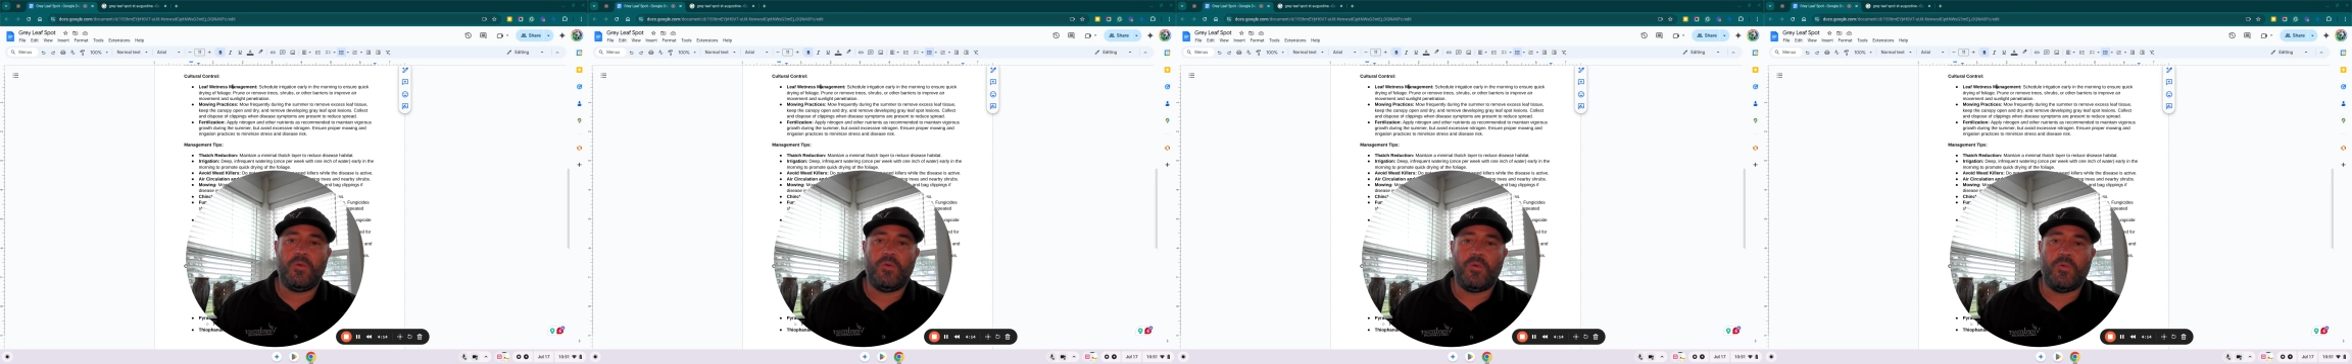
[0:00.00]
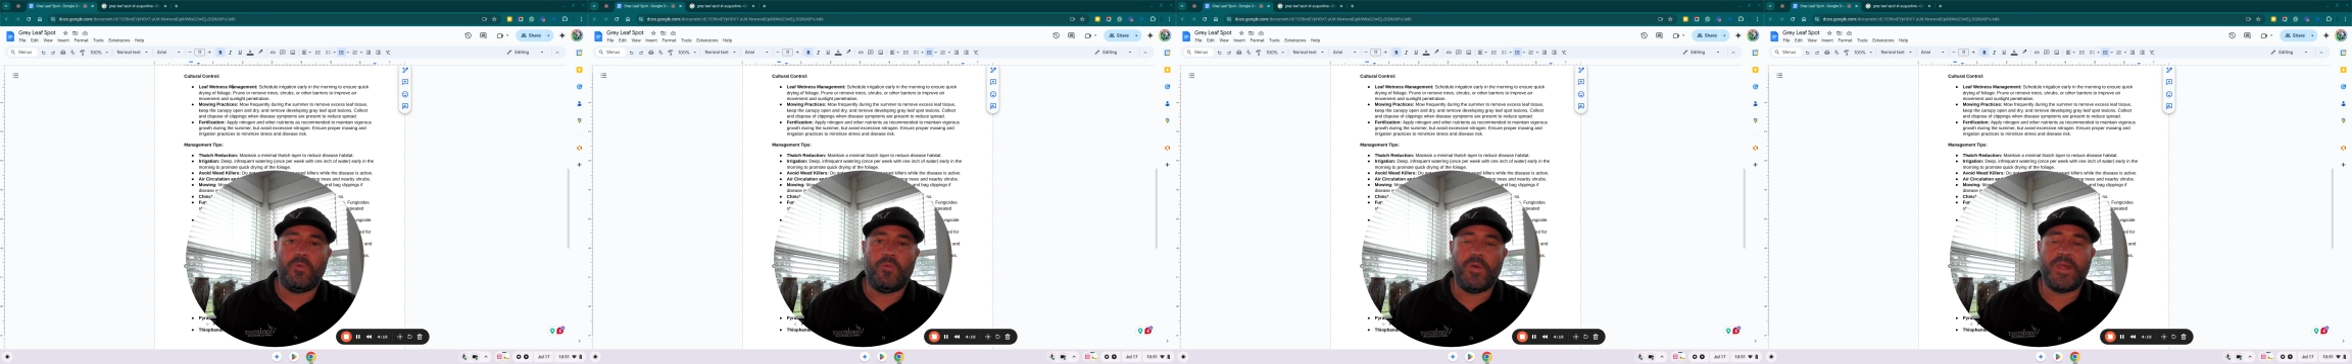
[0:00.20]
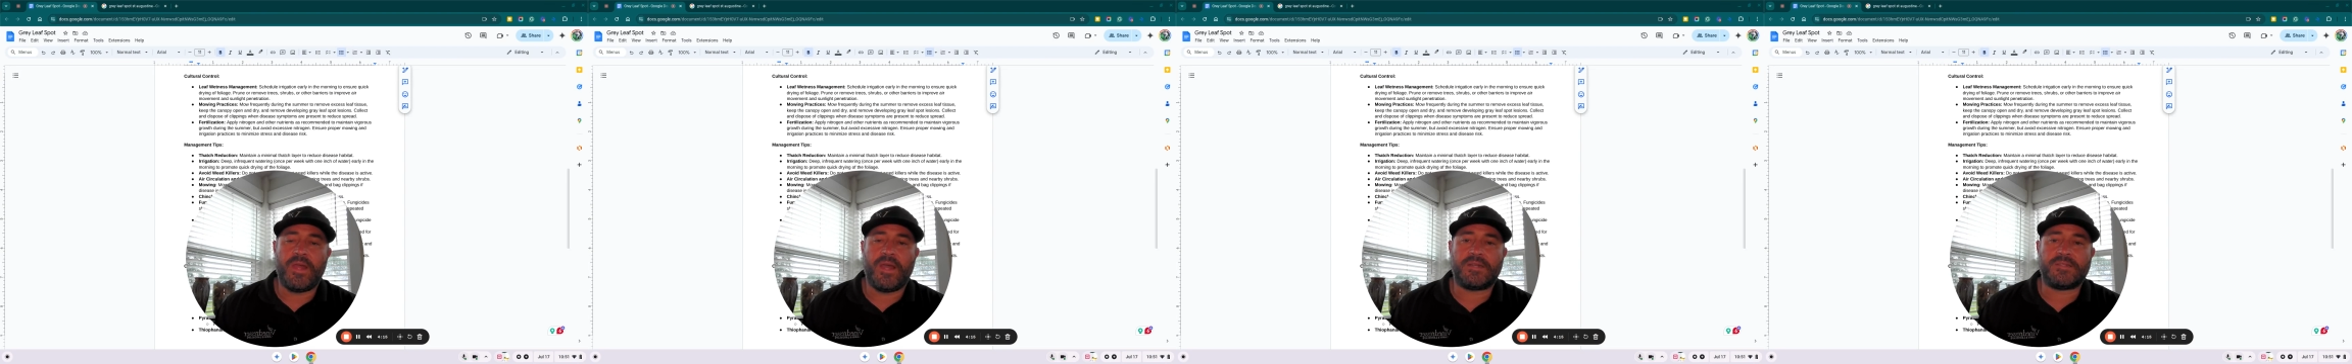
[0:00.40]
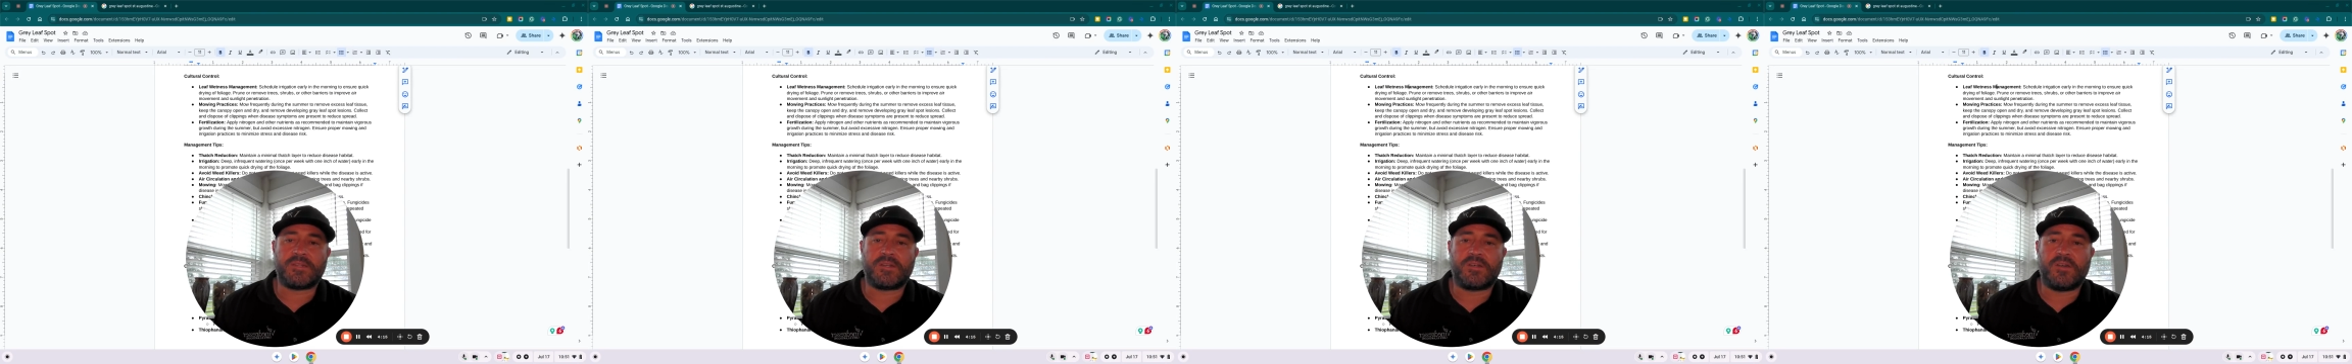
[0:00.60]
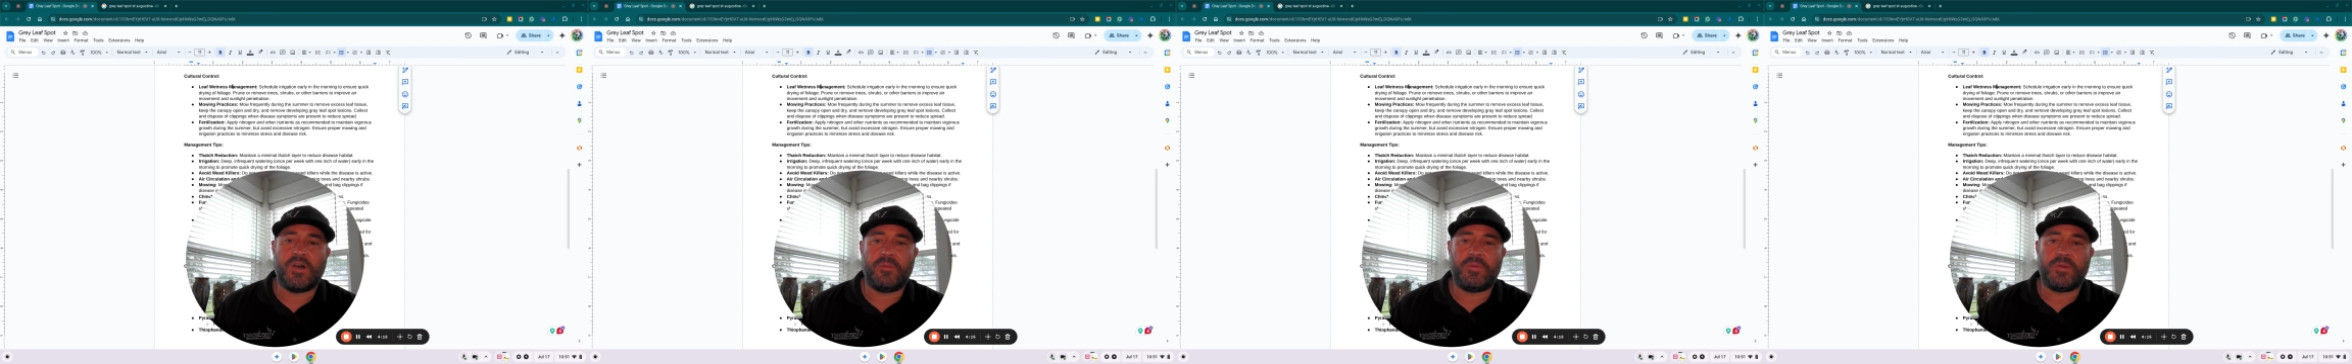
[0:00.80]
We as a
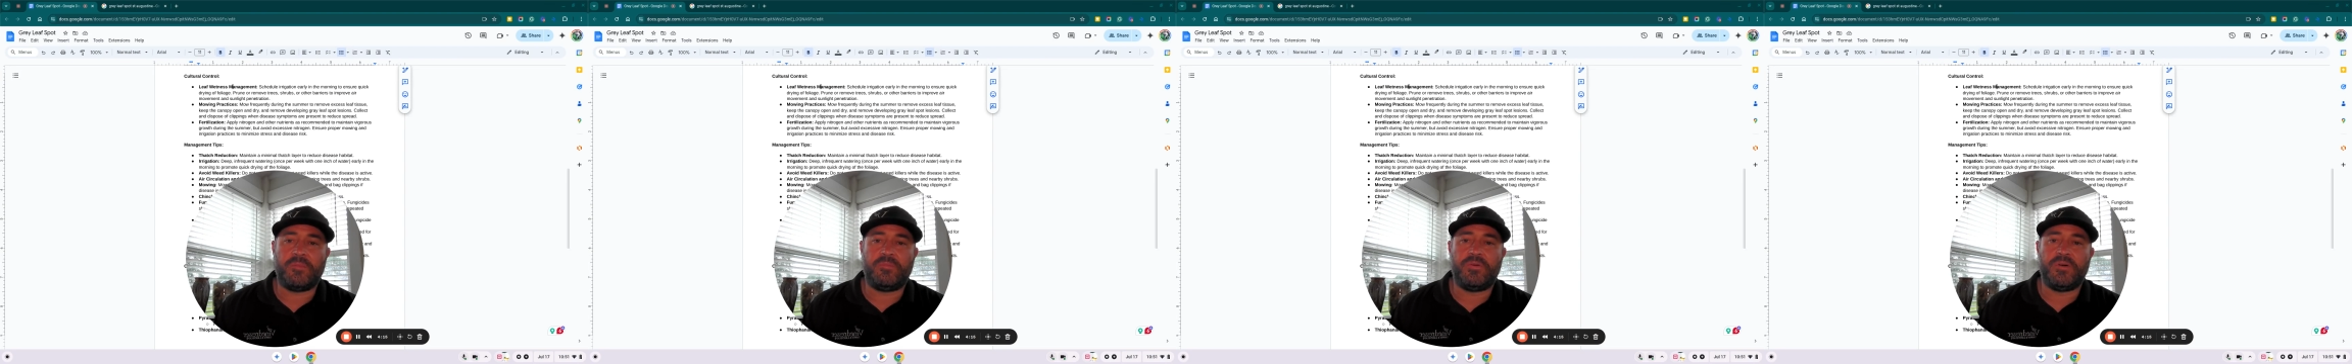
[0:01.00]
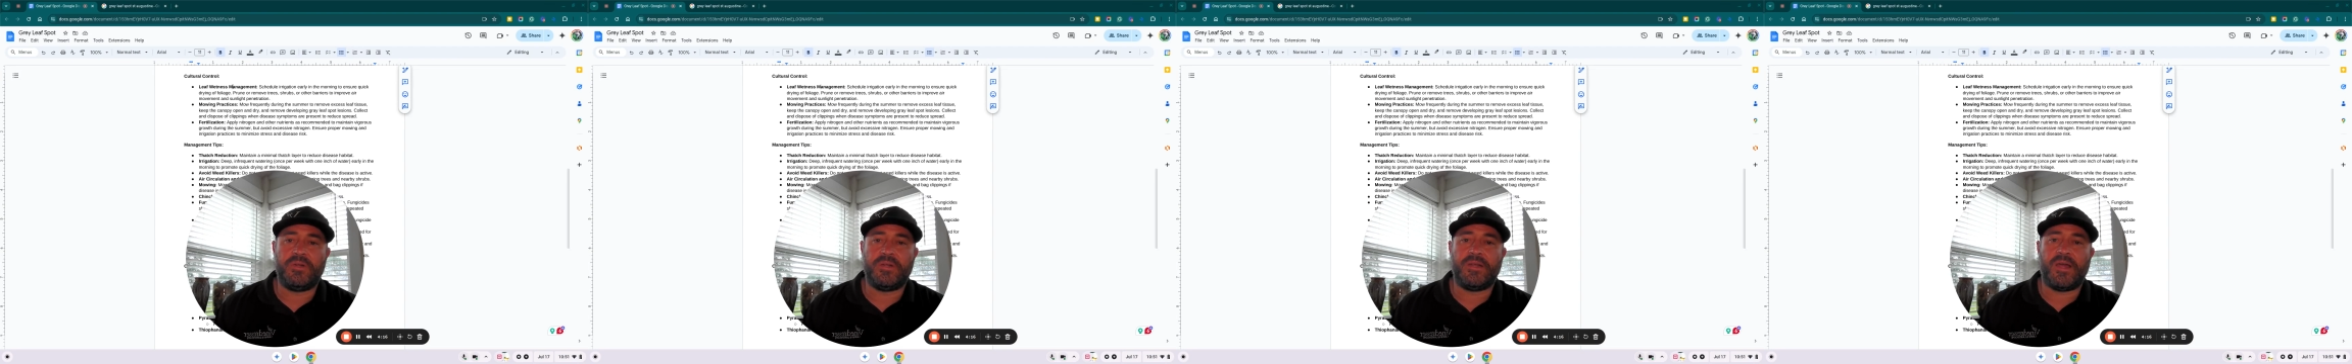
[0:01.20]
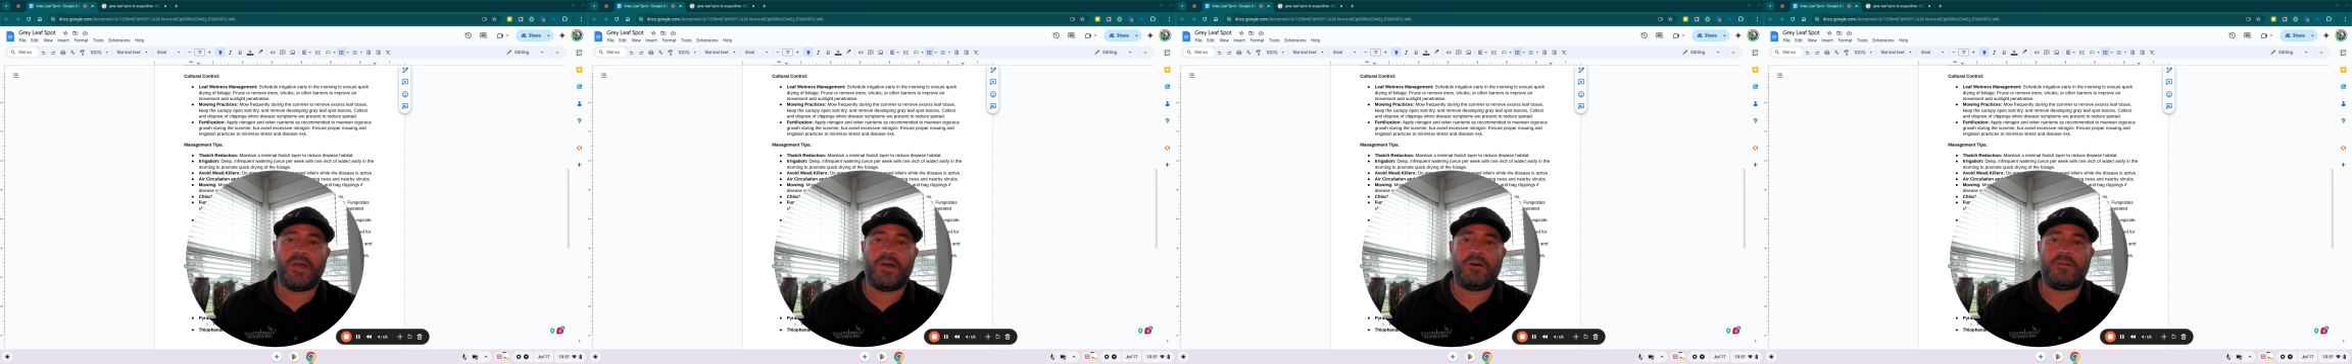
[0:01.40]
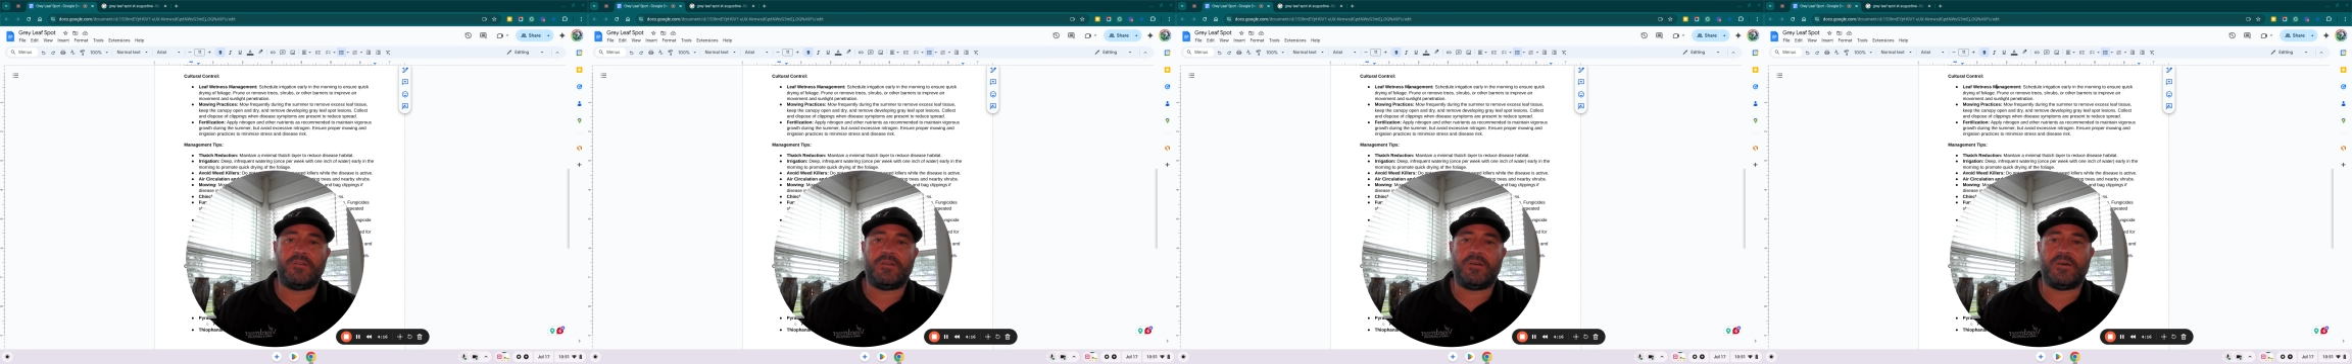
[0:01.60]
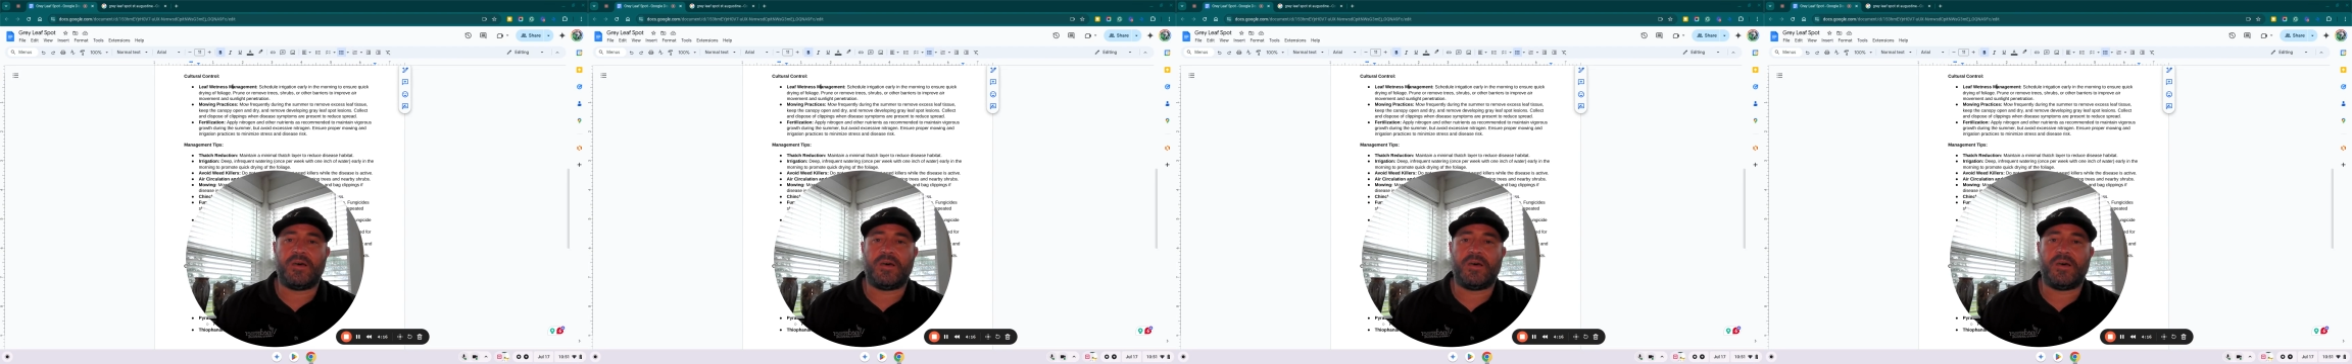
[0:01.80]
company put down